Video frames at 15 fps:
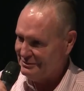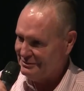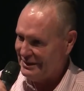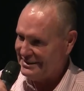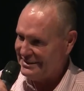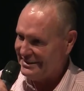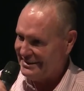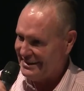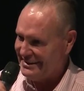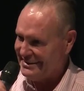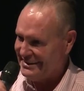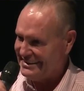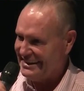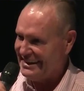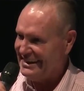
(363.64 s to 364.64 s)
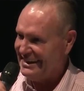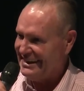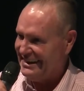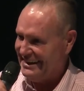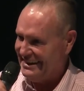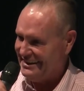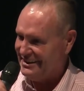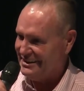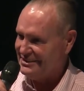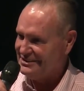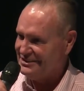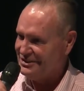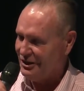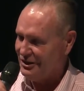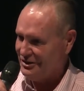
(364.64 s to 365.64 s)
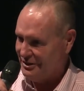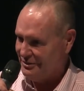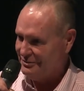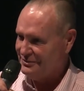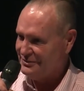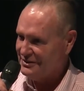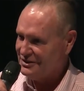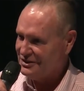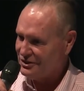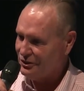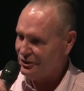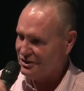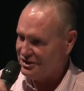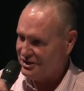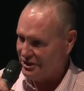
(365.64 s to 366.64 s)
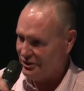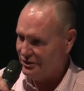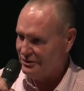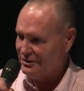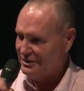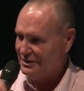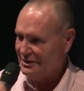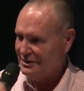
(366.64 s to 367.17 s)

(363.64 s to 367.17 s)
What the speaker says: Man United, and Tottenham scored two.